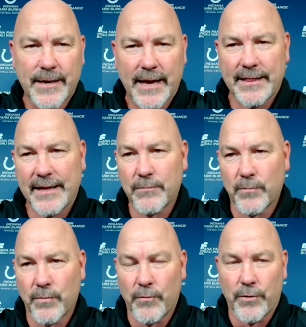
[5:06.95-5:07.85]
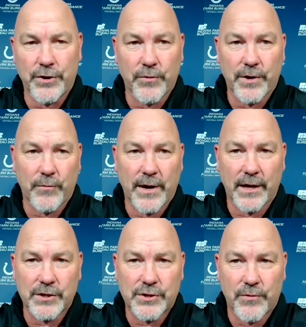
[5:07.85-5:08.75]
And then what we're doing
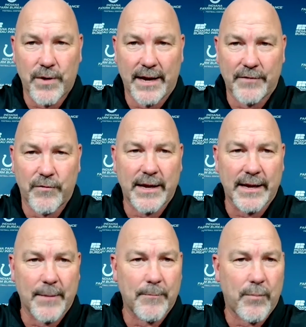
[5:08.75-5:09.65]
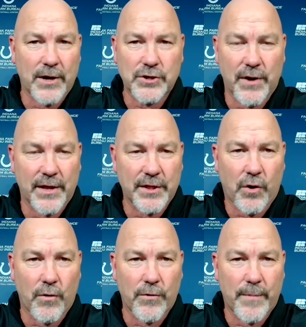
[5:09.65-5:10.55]
well is you're right. If we can get pressure on the
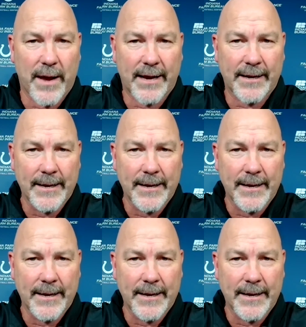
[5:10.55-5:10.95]
quarterback